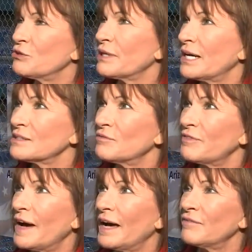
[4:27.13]
in
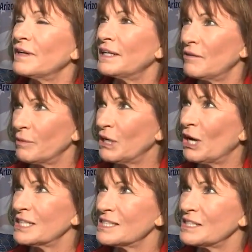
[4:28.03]
2005, and then we
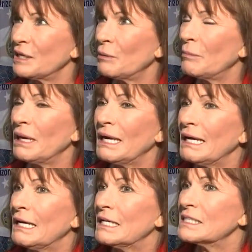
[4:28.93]
lost him.
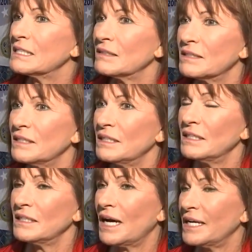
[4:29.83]
And
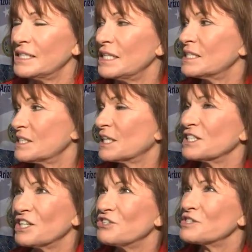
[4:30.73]
the idea is to
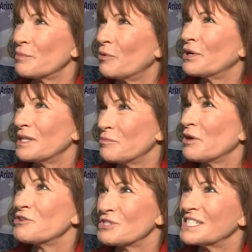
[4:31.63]
continue supporting the
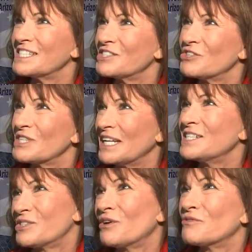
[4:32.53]
brothers and sisters that
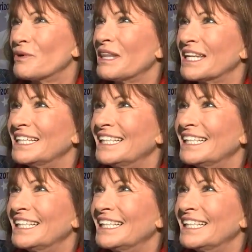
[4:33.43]
he served with.